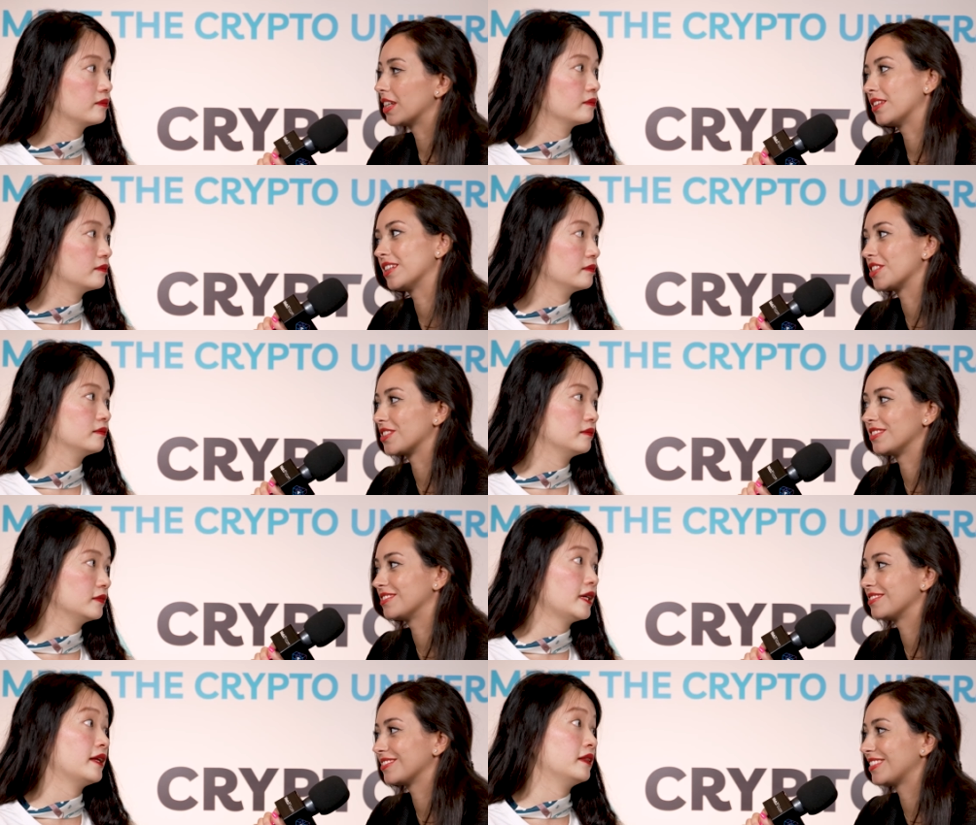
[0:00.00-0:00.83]
Speaker 1: the
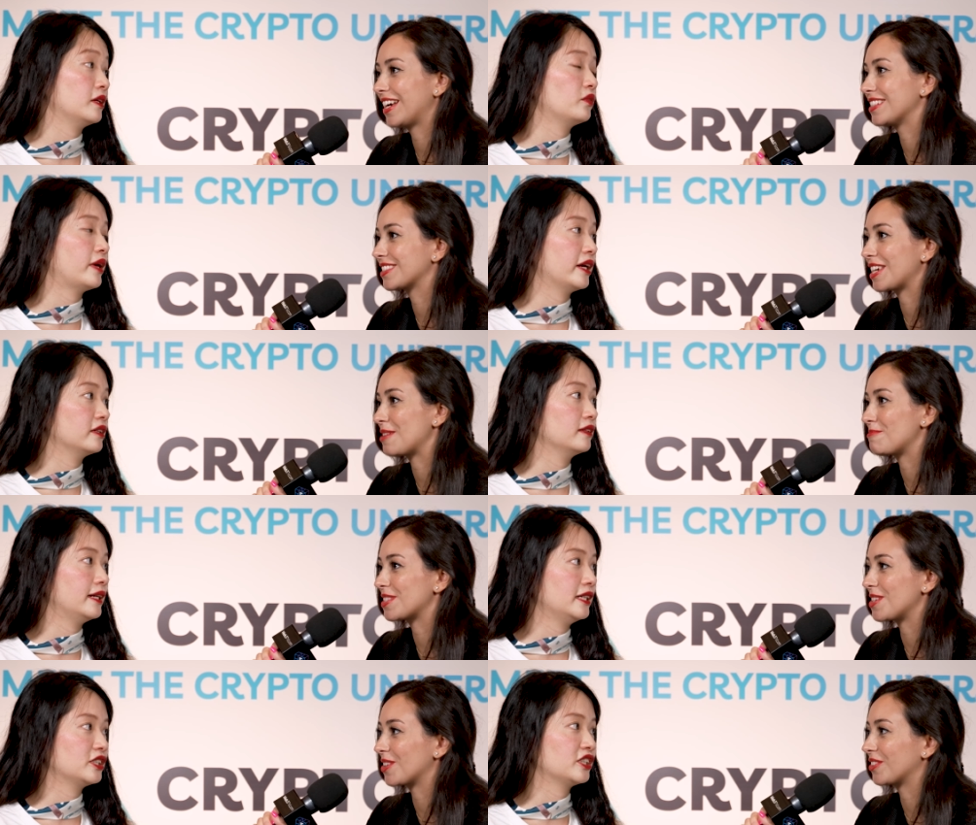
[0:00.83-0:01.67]
regulation
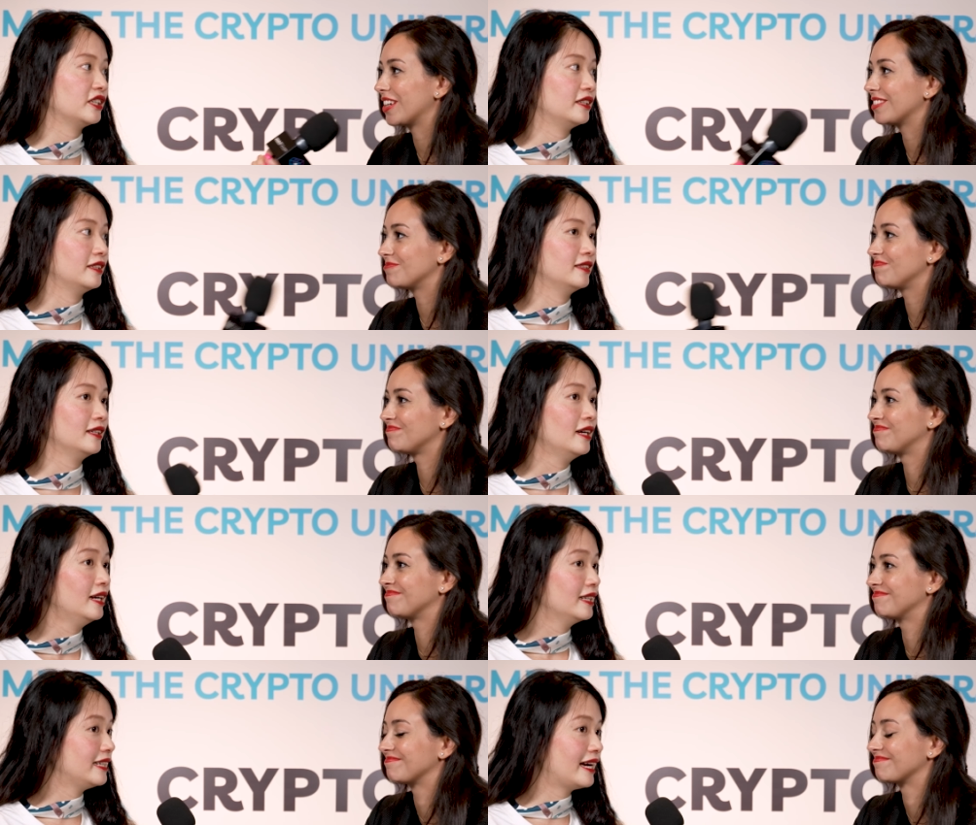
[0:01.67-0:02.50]
landscape is not great.
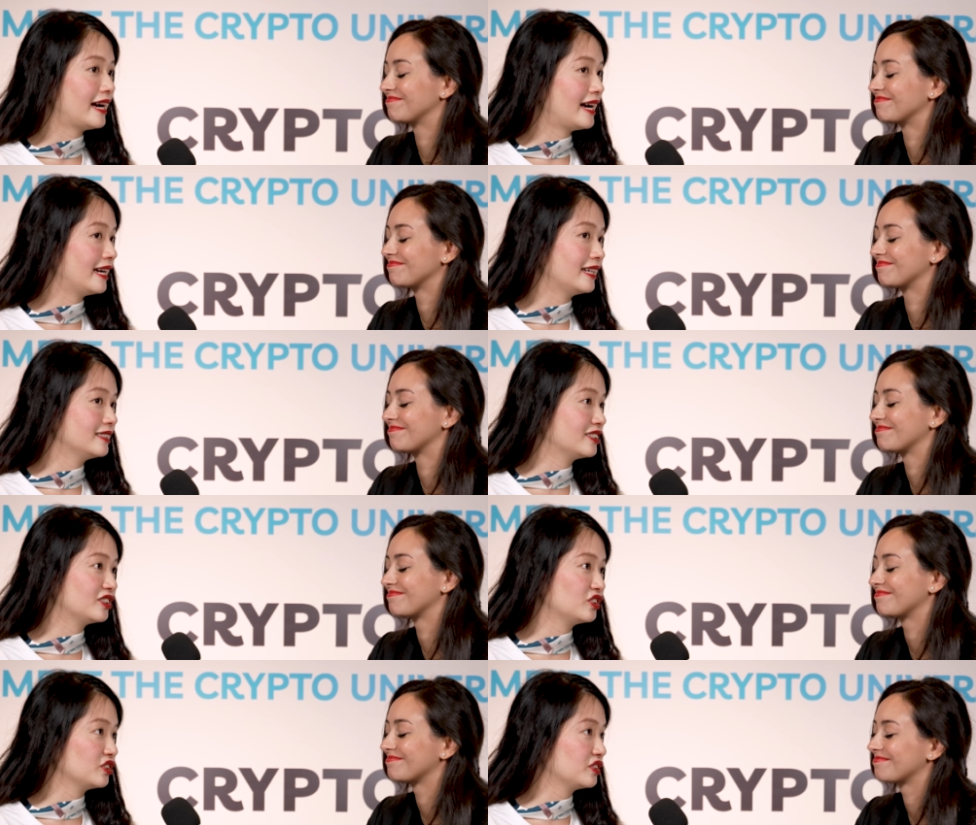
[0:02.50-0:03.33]
Speaker 2: Yeah,
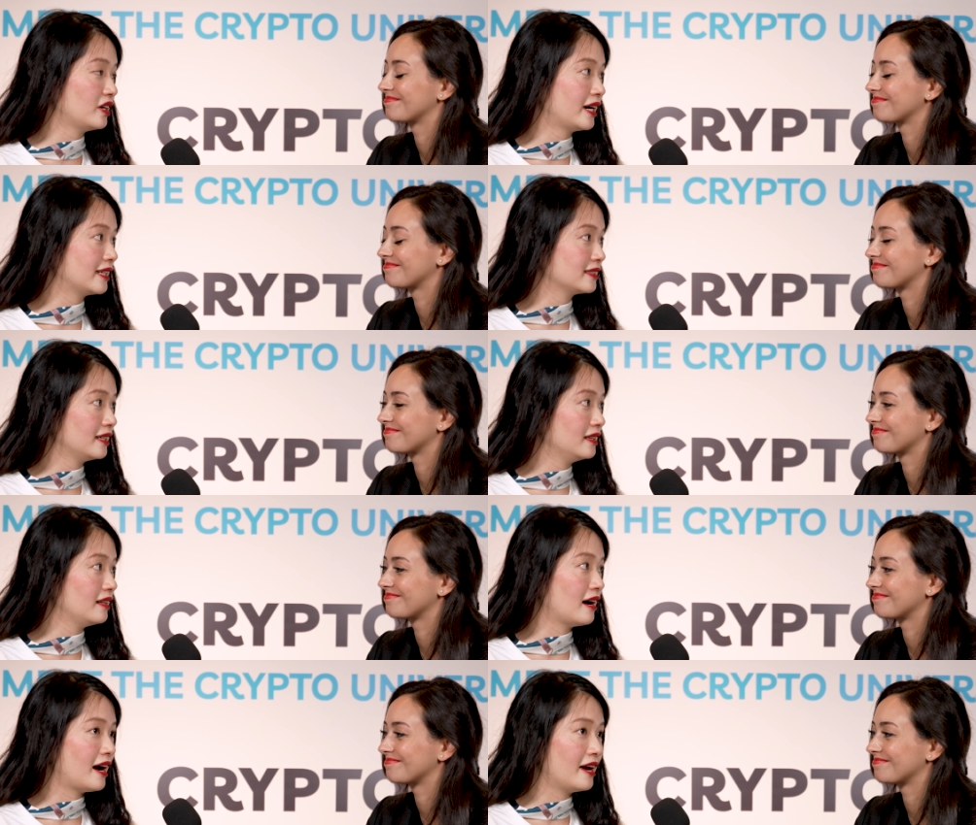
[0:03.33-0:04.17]
it's just not as
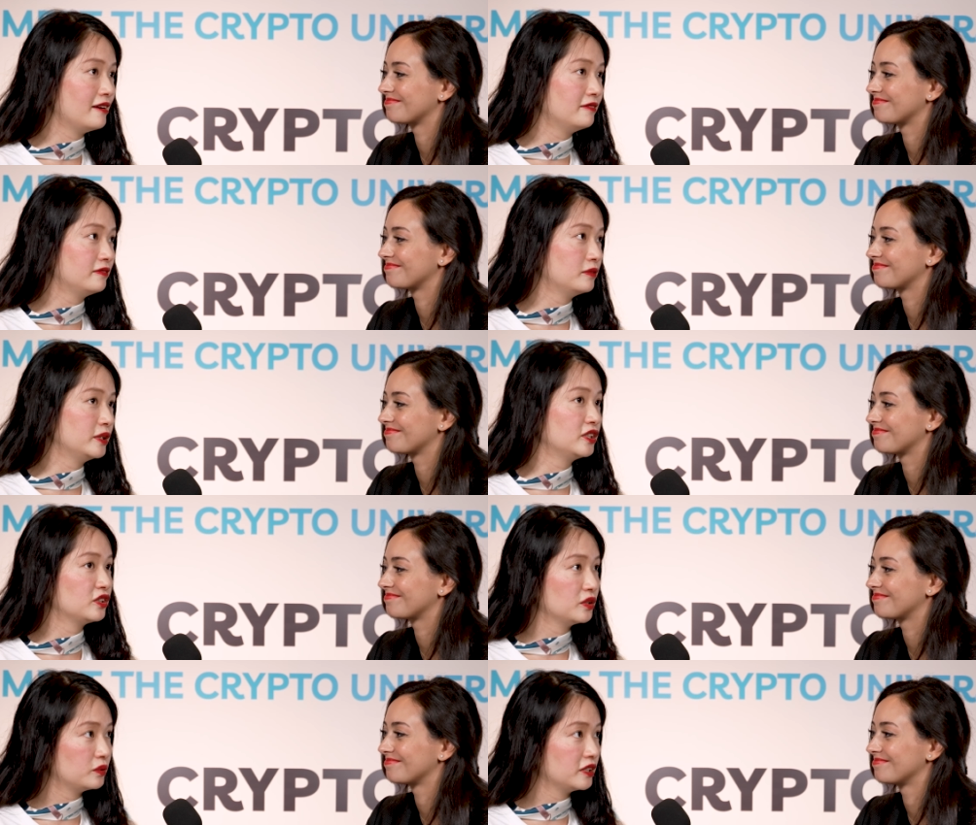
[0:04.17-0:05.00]
alive.
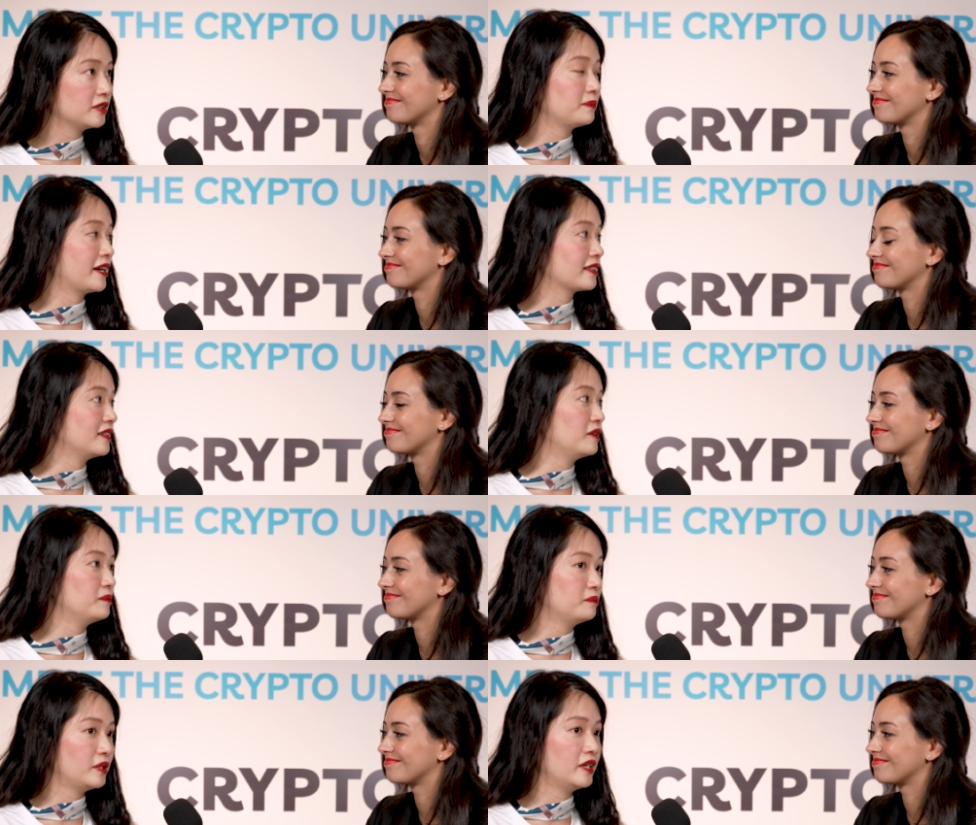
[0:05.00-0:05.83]
We still respect
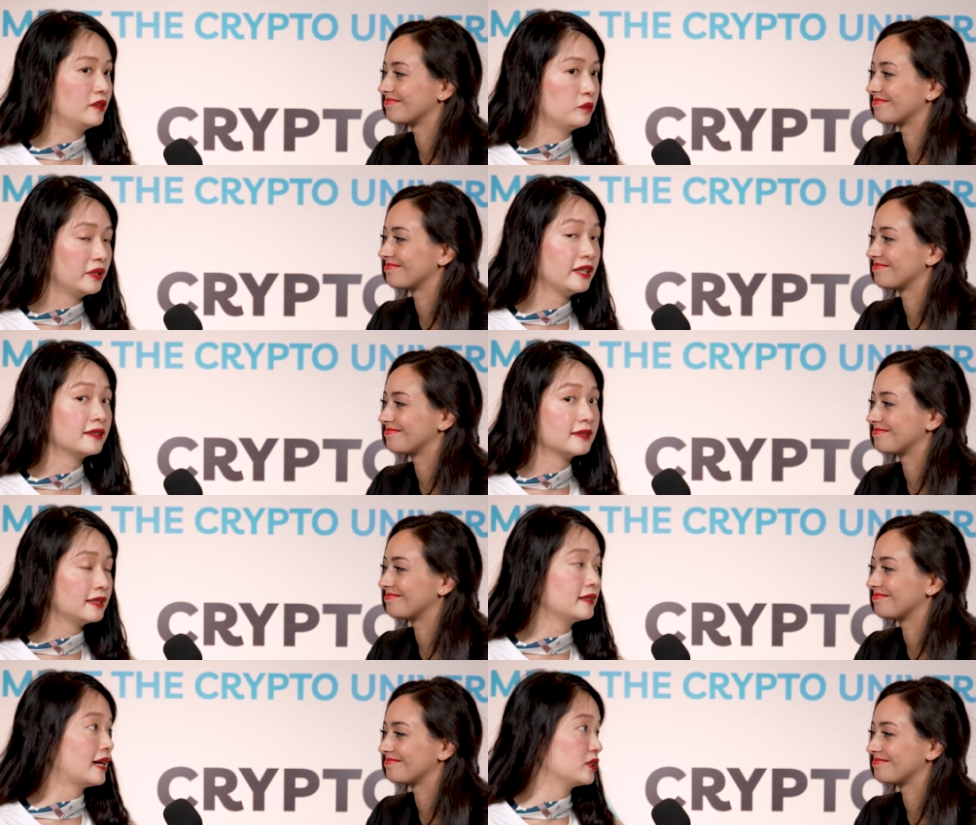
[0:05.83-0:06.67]
them, but we
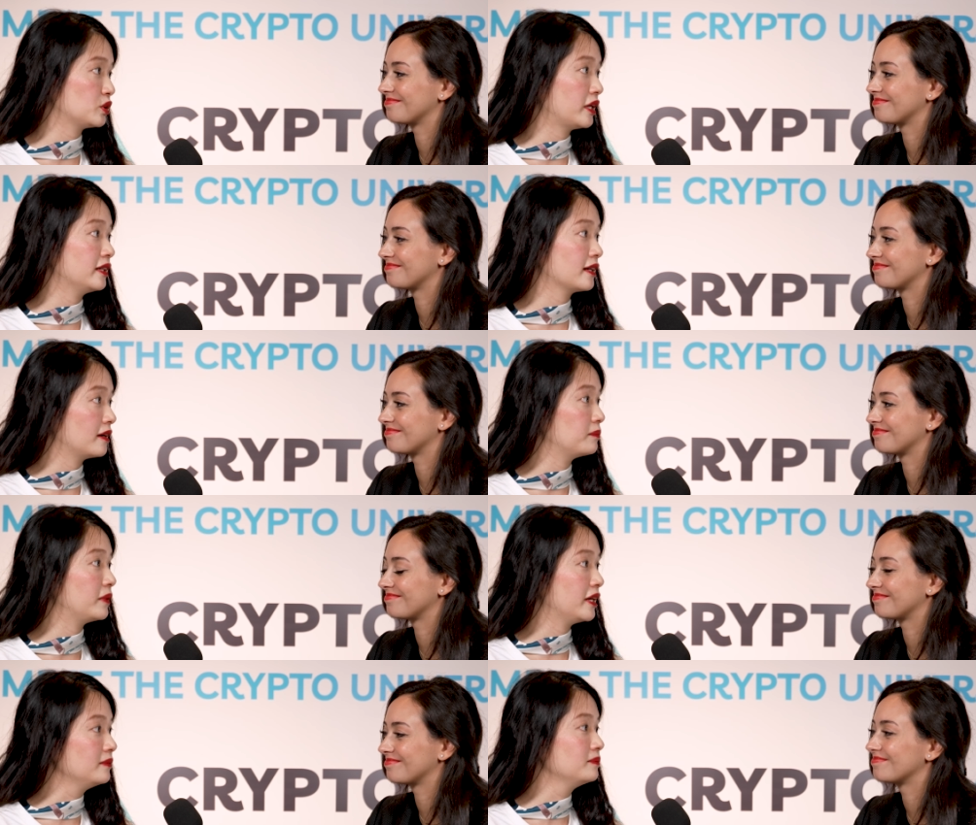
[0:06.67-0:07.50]
can see that trend
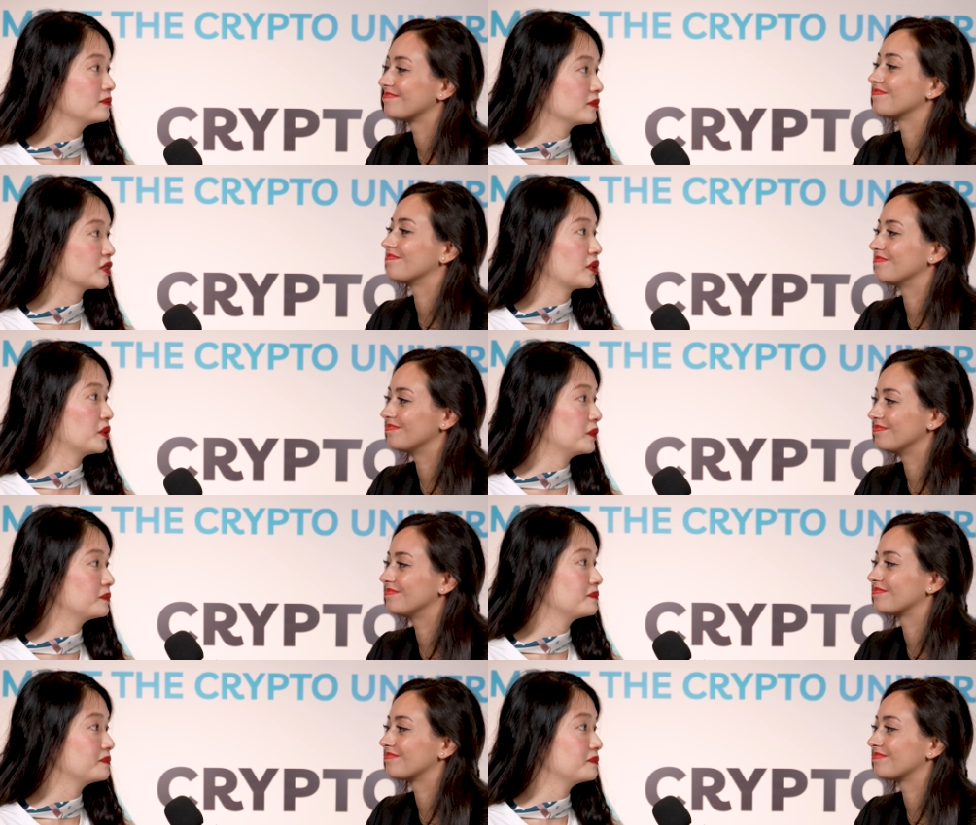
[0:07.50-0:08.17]
coming, so.